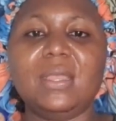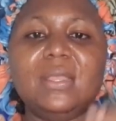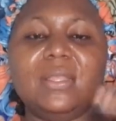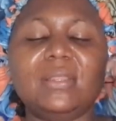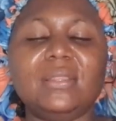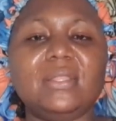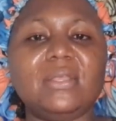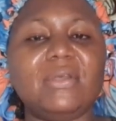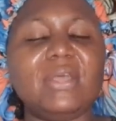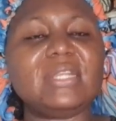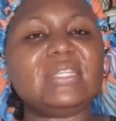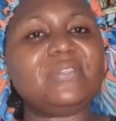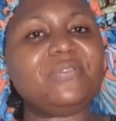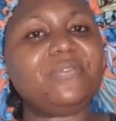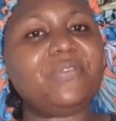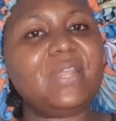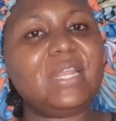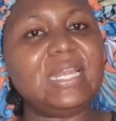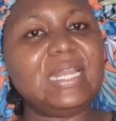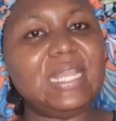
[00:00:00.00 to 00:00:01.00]
there are
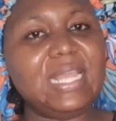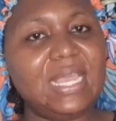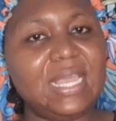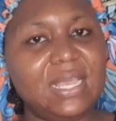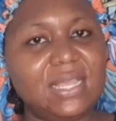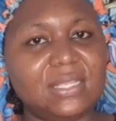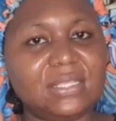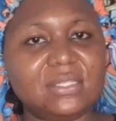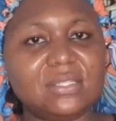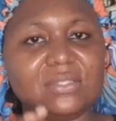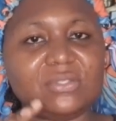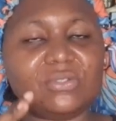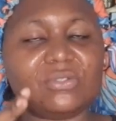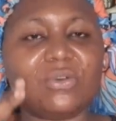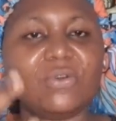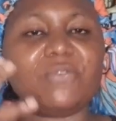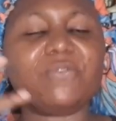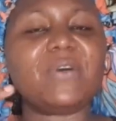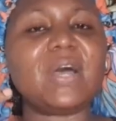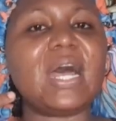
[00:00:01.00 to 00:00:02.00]
different layers
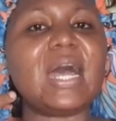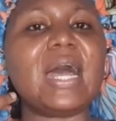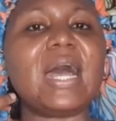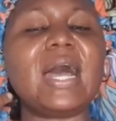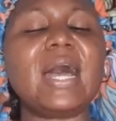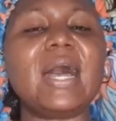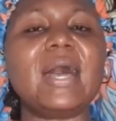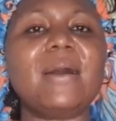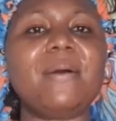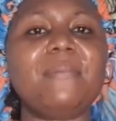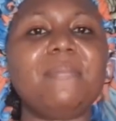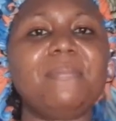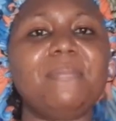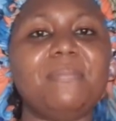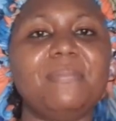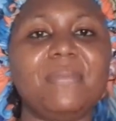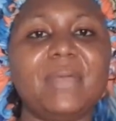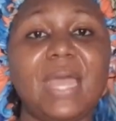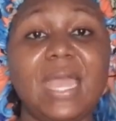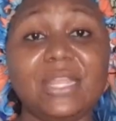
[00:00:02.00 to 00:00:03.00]
of
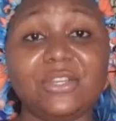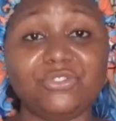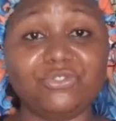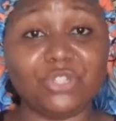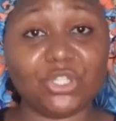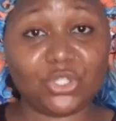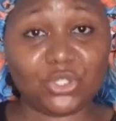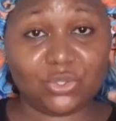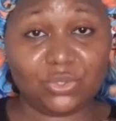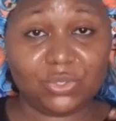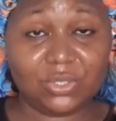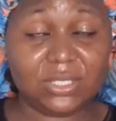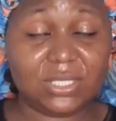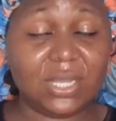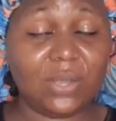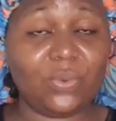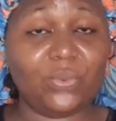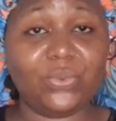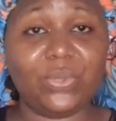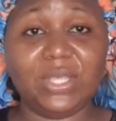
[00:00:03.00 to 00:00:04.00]
hydration that
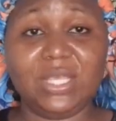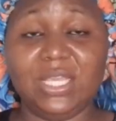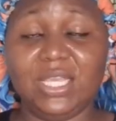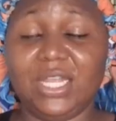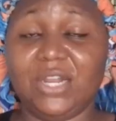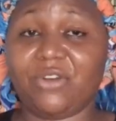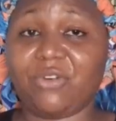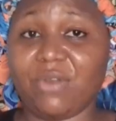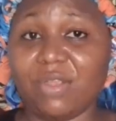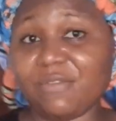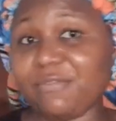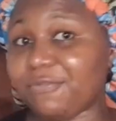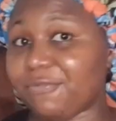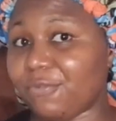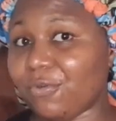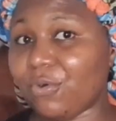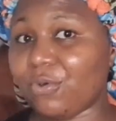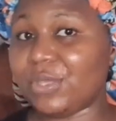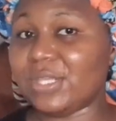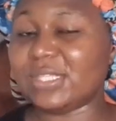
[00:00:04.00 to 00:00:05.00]
we crave
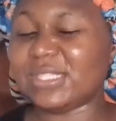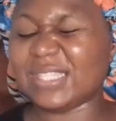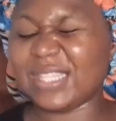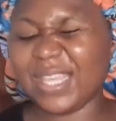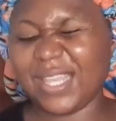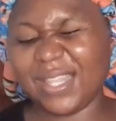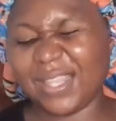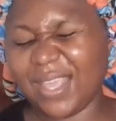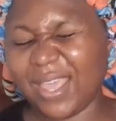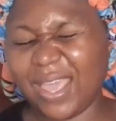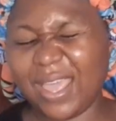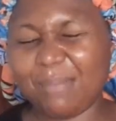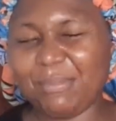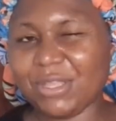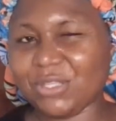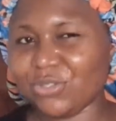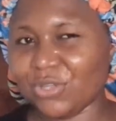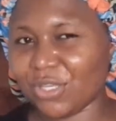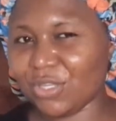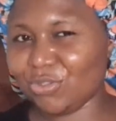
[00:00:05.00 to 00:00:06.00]
for in skincare. Am I
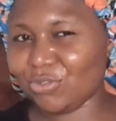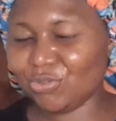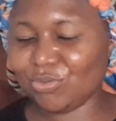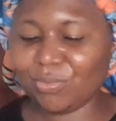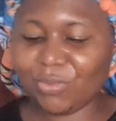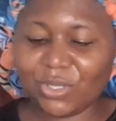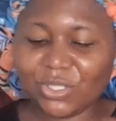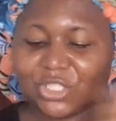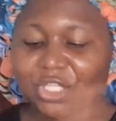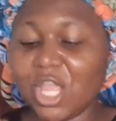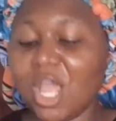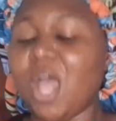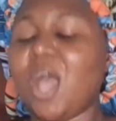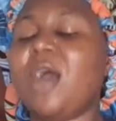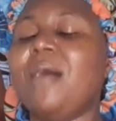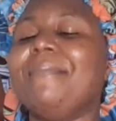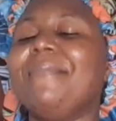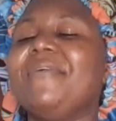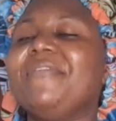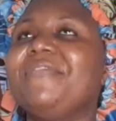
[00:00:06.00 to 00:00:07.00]
talking too much?
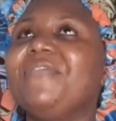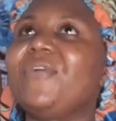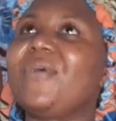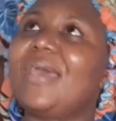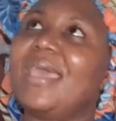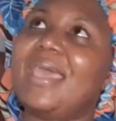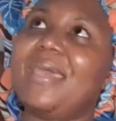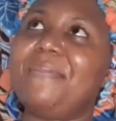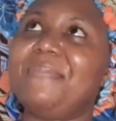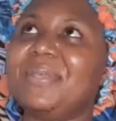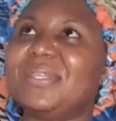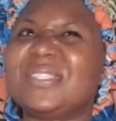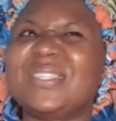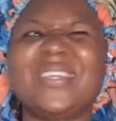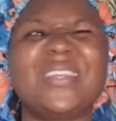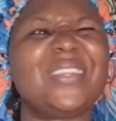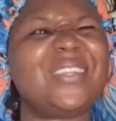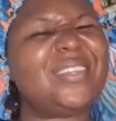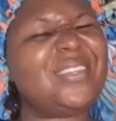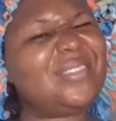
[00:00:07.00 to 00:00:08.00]
But for hair,
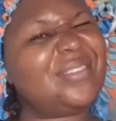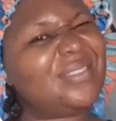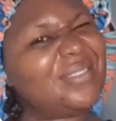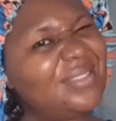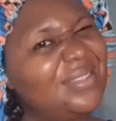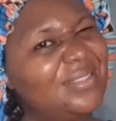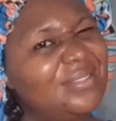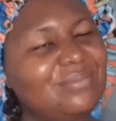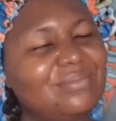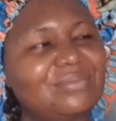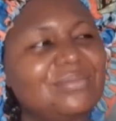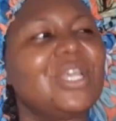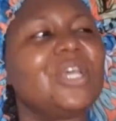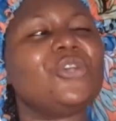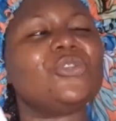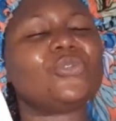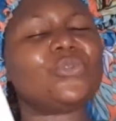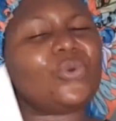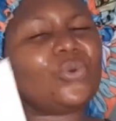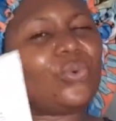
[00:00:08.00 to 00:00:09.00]
basically nothing.
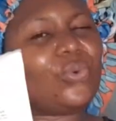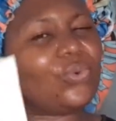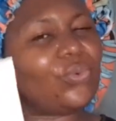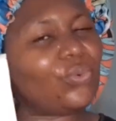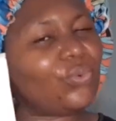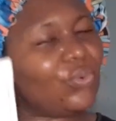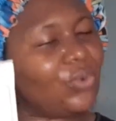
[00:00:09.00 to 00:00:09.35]
So